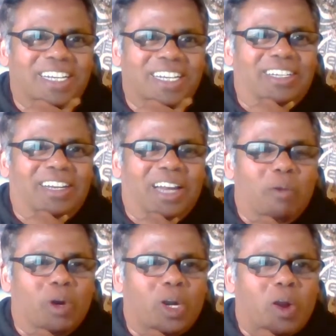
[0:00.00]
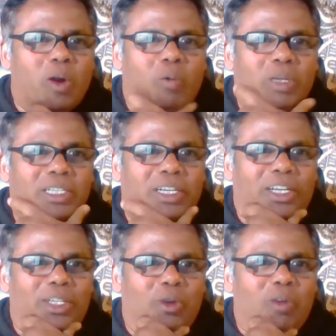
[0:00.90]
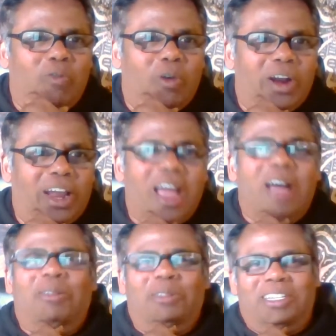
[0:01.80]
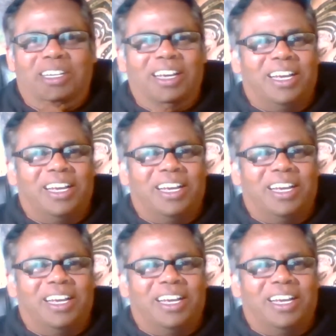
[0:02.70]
Still, I wanted to know which city is good for accounts.